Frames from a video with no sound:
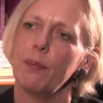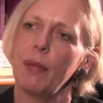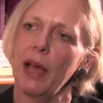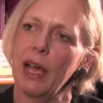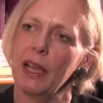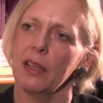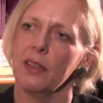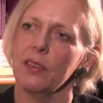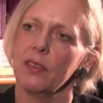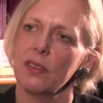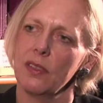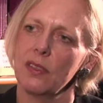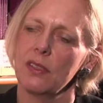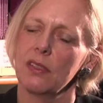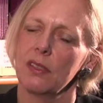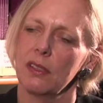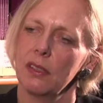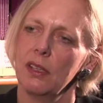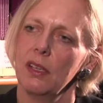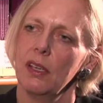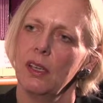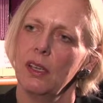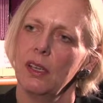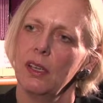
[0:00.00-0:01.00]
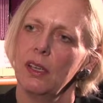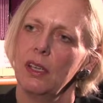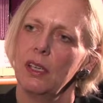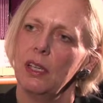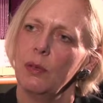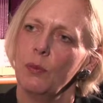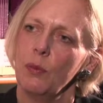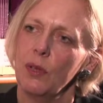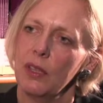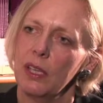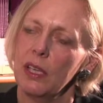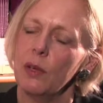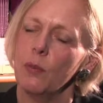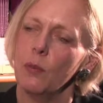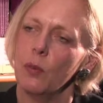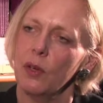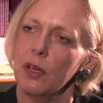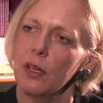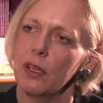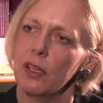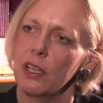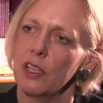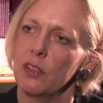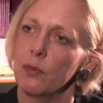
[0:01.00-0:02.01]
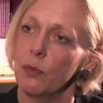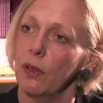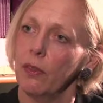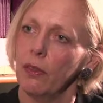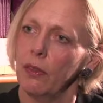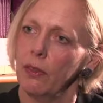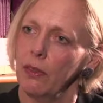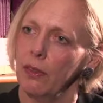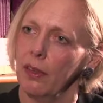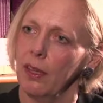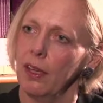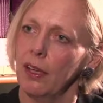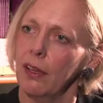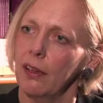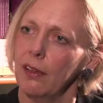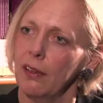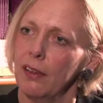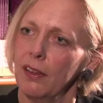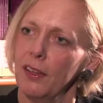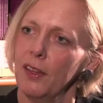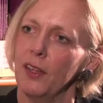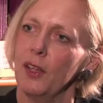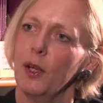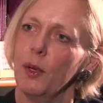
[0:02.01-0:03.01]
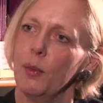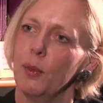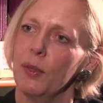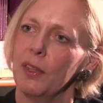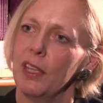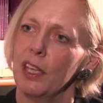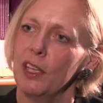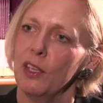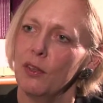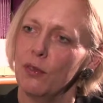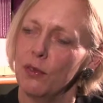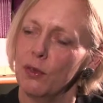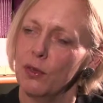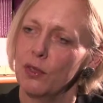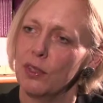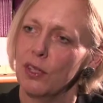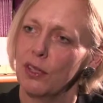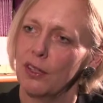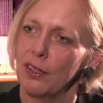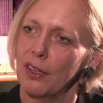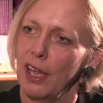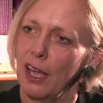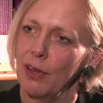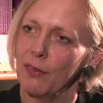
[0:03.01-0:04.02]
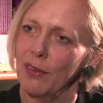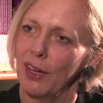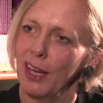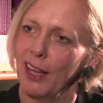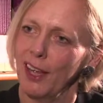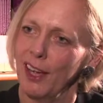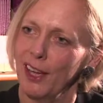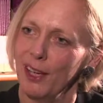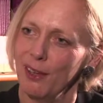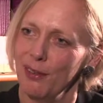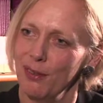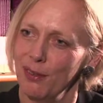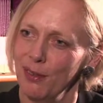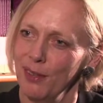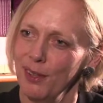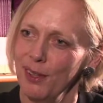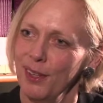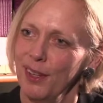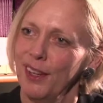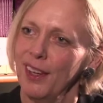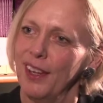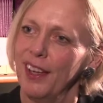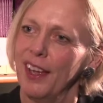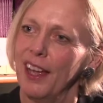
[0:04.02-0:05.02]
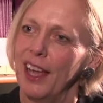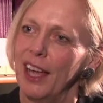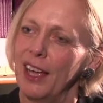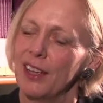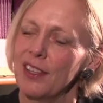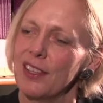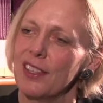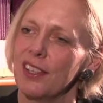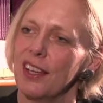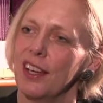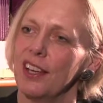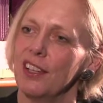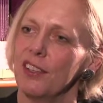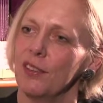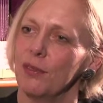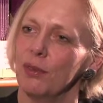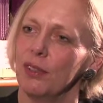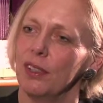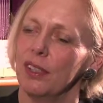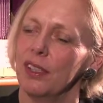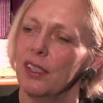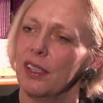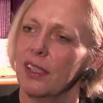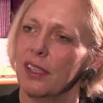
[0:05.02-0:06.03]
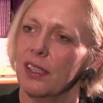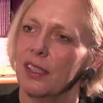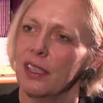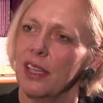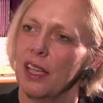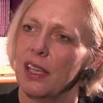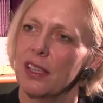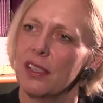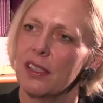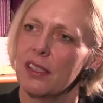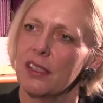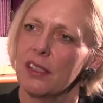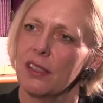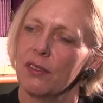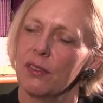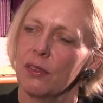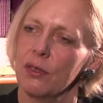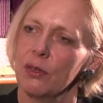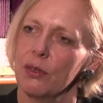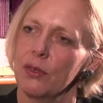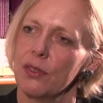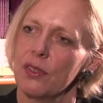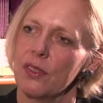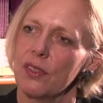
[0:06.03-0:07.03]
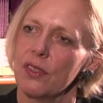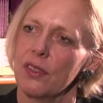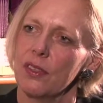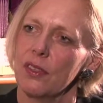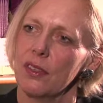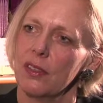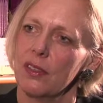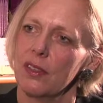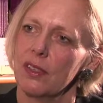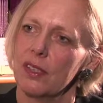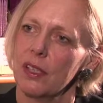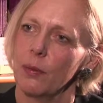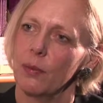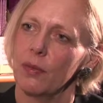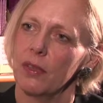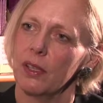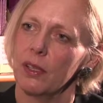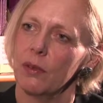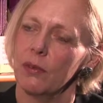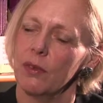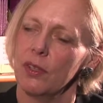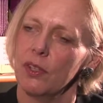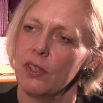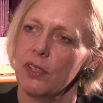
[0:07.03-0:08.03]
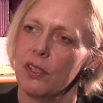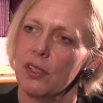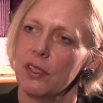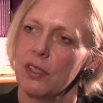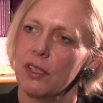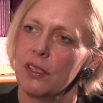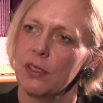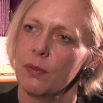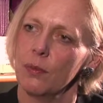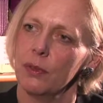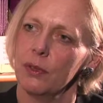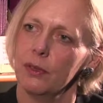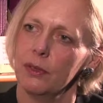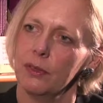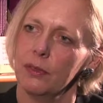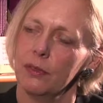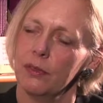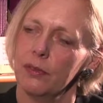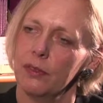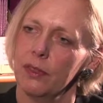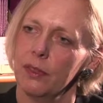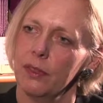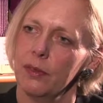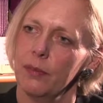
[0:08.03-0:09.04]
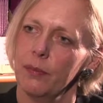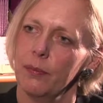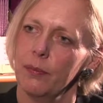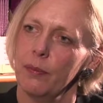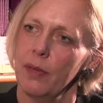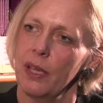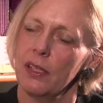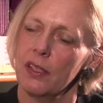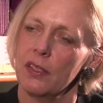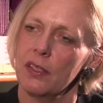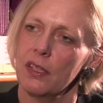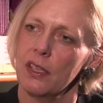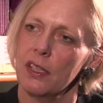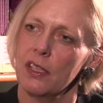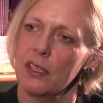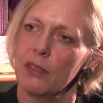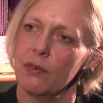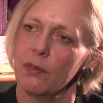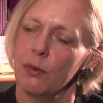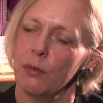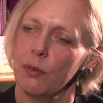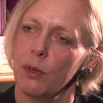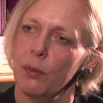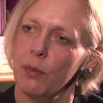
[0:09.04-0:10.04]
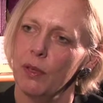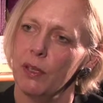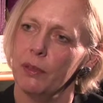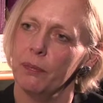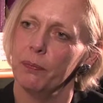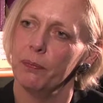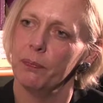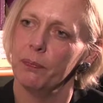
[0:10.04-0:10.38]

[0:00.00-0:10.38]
balance within work is one thing, but then you've also got to have a life outside of work. And that's, of course, something which is as important for men as it is for women.